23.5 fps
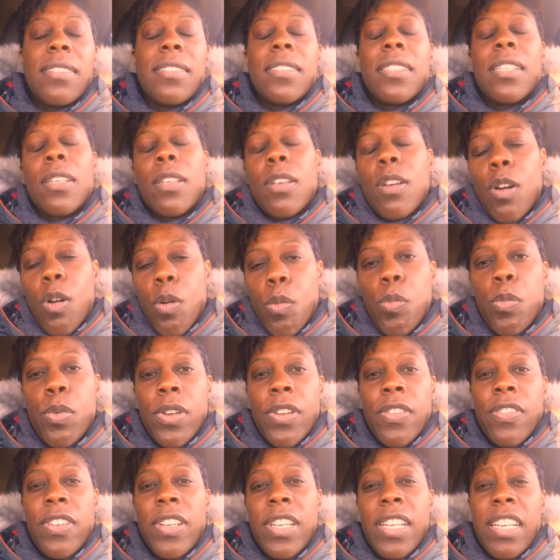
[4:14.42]
to cope
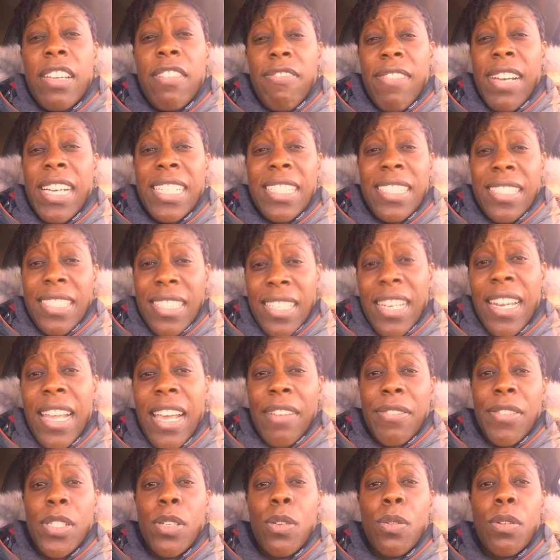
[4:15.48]
with it, if I did
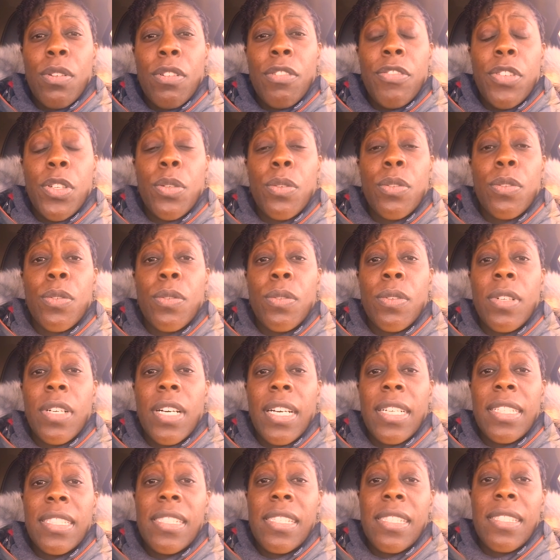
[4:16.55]
have to go to a funeral,
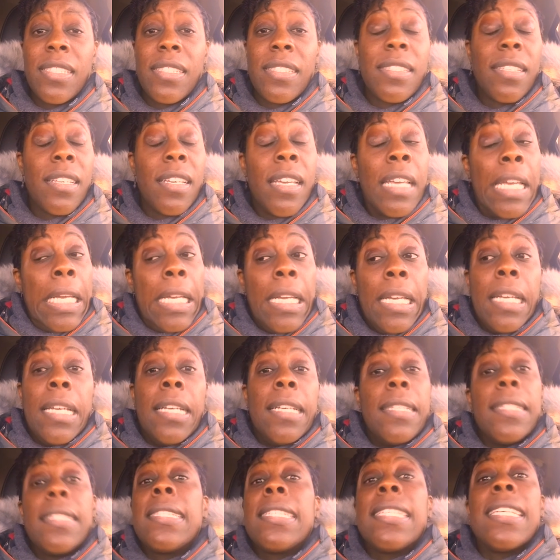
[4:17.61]
I just
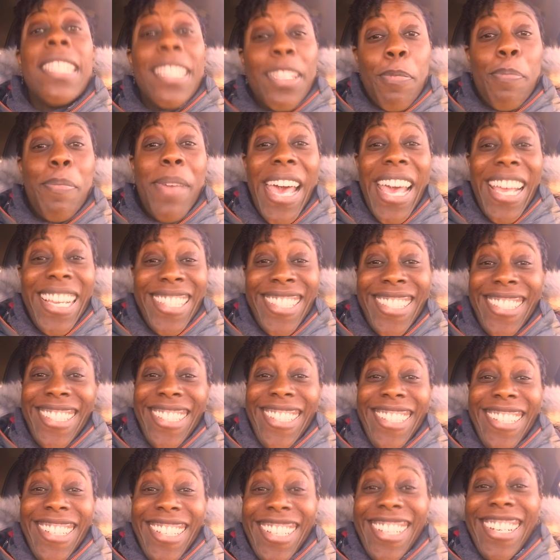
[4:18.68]
sit in the back
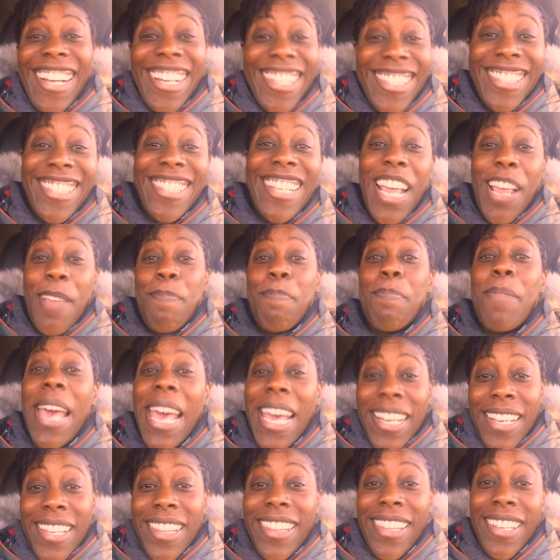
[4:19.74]
seat and I stayed
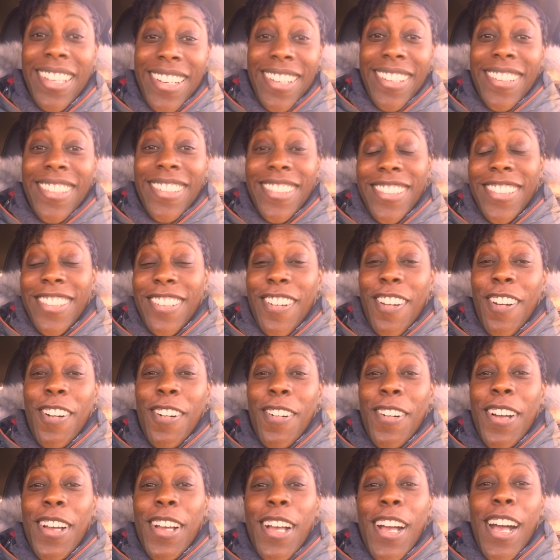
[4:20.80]
back there. You
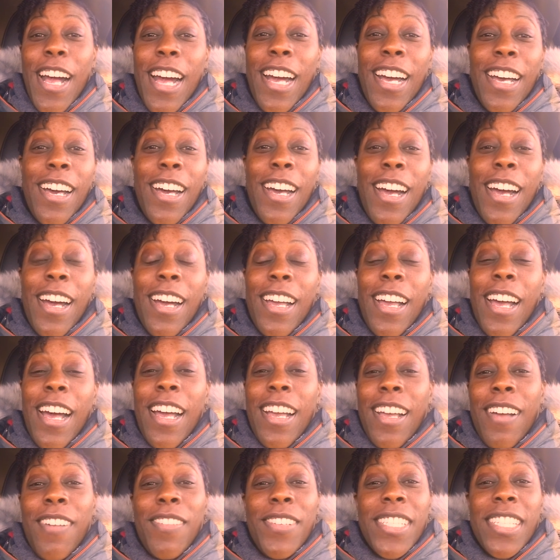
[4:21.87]
know, I,
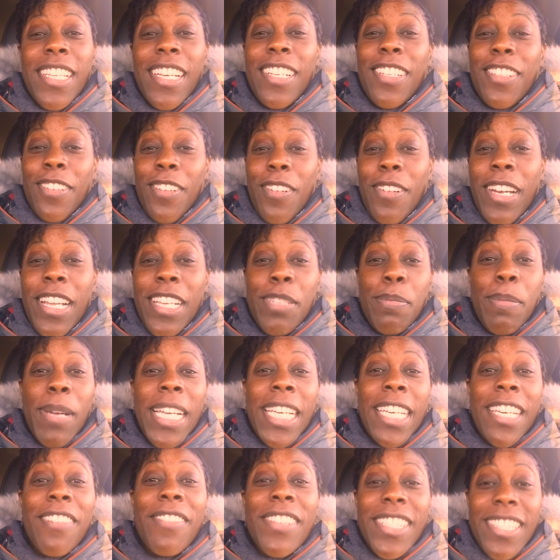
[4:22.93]
I, I was like, you know, that's my
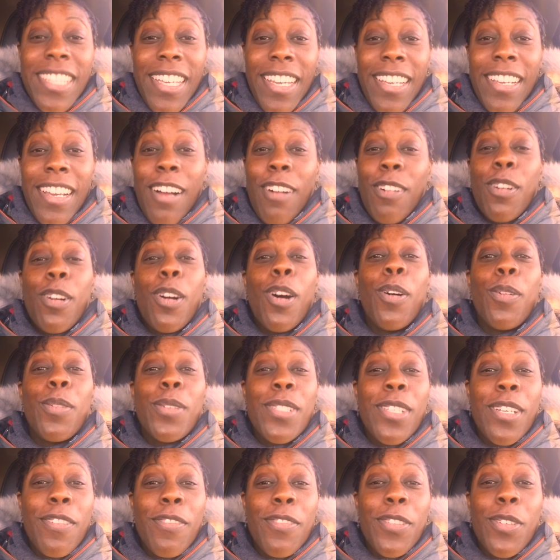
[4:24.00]
give and take. I'll go
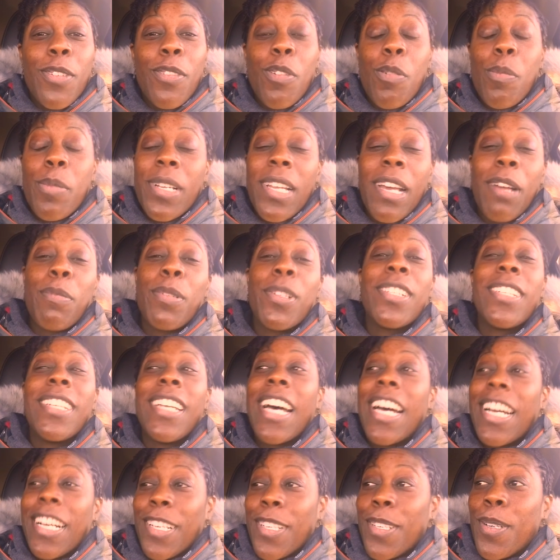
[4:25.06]
to the funeral, but I will
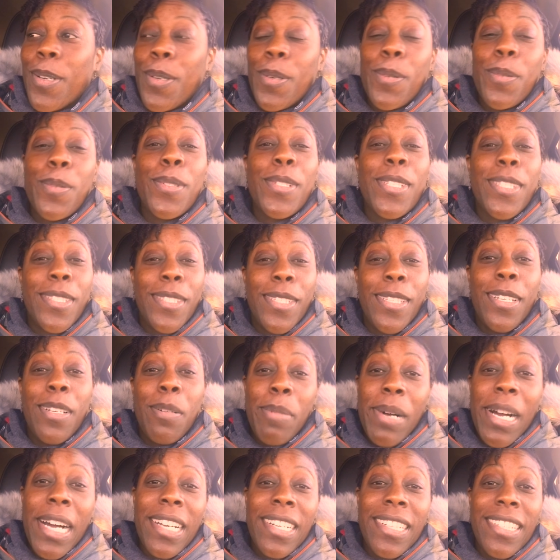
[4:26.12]
not go to see the
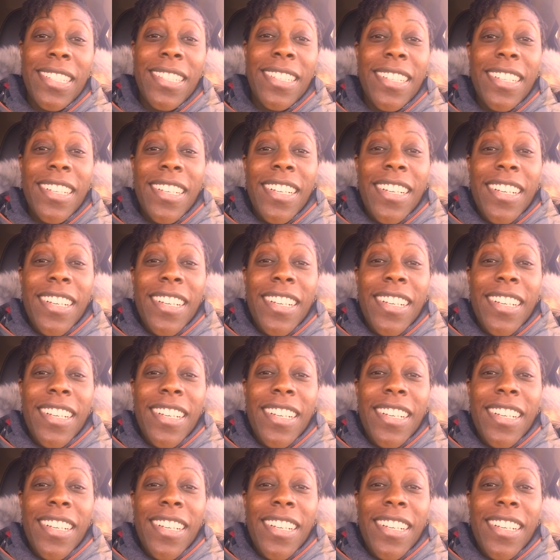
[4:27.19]
body.